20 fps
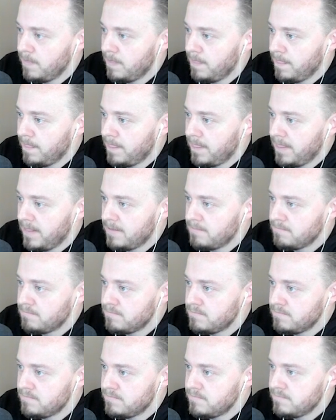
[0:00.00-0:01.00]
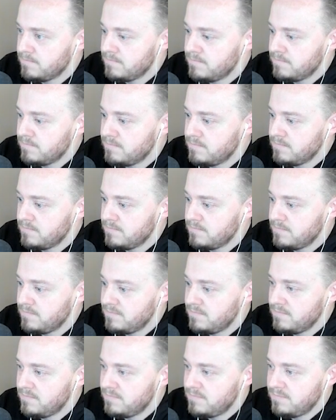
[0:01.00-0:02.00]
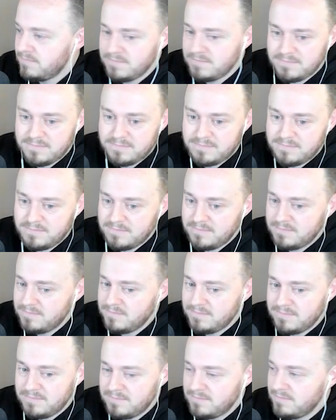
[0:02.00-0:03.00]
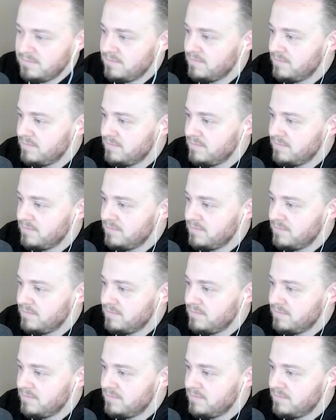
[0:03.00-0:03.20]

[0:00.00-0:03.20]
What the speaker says: (not speaking)